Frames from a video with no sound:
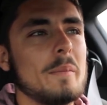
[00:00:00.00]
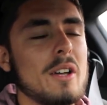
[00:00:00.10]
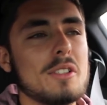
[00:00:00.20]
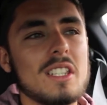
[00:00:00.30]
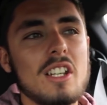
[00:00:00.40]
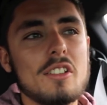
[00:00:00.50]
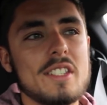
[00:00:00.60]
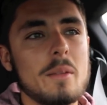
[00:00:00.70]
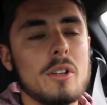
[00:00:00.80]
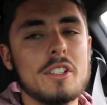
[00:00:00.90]
it was a little
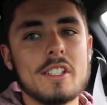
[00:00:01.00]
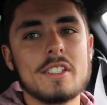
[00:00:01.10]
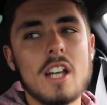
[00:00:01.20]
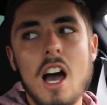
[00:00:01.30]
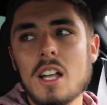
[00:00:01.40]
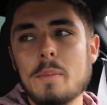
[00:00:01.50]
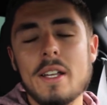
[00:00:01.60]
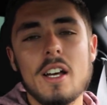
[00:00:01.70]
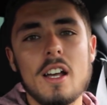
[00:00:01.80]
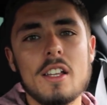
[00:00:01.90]
similar to stock,
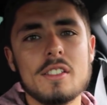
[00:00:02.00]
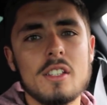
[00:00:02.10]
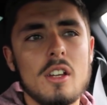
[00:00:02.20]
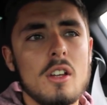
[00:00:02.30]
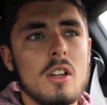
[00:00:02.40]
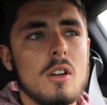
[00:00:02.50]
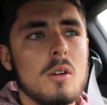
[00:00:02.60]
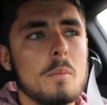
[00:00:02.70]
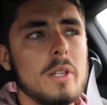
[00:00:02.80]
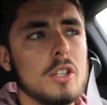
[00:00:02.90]
because
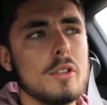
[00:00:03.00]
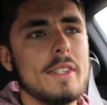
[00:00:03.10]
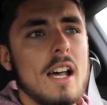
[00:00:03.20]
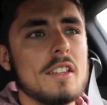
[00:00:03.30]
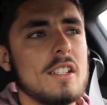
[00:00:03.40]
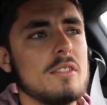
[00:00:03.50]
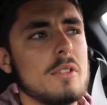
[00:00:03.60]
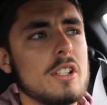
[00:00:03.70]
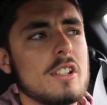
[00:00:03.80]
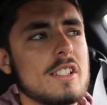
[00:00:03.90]
below 3,000,
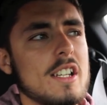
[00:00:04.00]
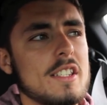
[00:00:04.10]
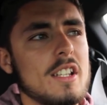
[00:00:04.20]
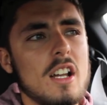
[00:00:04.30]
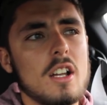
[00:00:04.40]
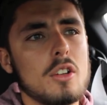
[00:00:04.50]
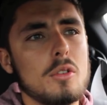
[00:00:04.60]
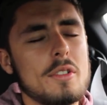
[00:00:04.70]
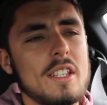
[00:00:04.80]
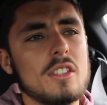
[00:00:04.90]
when you're just
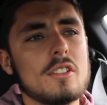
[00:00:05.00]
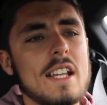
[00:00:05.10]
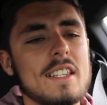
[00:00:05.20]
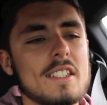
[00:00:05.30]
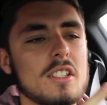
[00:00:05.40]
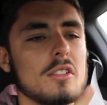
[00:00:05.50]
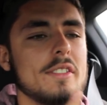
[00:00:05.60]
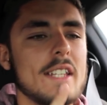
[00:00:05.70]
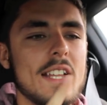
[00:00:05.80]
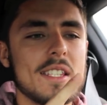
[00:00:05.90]
cruising, there's like this little
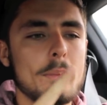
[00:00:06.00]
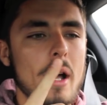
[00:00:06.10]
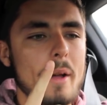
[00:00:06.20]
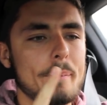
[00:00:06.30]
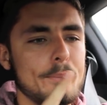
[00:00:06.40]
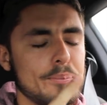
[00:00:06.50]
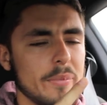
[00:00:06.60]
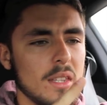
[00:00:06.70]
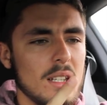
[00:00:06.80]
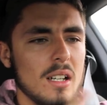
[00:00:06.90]
dead spot.
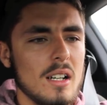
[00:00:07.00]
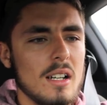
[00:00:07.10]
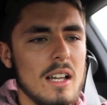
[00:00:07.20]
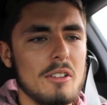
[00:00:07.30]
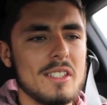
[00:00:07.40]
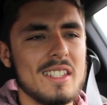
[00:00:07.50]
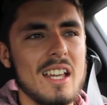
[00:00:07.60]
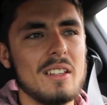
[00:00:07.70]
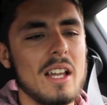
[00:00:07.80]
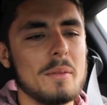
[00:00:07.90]
I would
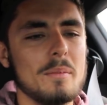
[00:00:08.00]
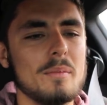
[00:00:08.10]
say like